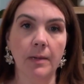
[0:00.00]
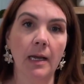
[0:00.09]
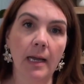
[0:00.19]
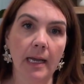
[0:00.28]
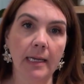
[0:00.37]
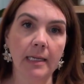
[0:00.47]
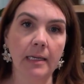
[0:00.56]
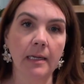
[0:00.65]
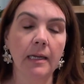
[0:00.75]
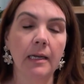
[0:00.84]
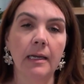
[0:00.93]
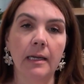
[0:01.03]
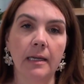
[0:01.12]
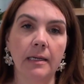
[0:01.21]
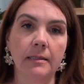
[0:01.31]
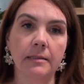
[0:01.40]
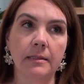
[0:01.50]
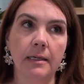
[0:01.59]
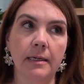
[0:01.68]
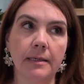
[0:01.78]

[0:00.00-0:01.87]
not hiding and